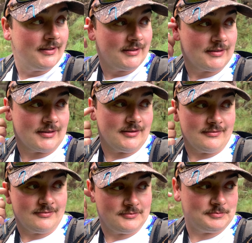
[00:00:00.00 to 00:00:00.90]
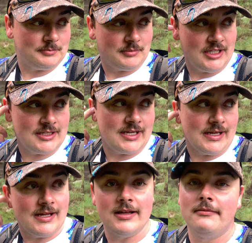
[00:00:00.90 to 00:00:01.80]
So please
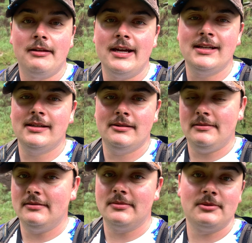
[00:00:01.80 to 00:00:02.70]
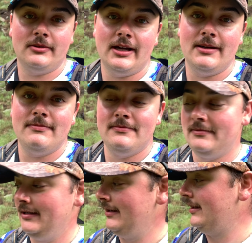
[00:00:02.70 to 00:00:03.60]
like and subscribe,
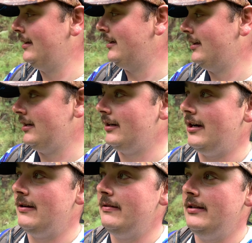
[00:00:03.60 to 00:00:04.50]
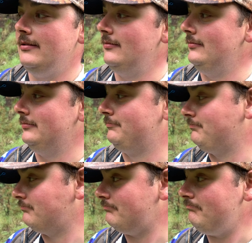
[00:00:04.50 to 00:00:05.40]
comment.
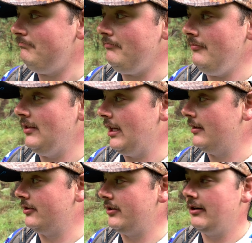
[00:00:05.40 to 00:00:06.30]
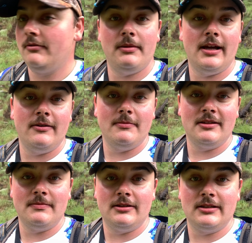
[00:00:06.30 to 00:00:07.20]
I'll try to reply to them as
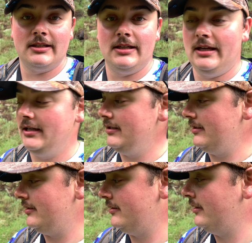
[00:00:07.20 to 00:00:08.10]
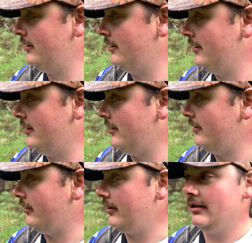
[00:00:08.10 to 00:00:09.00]
much as I can.
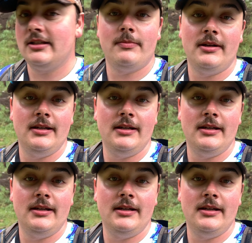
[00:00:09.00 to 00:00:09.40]
Look at us up on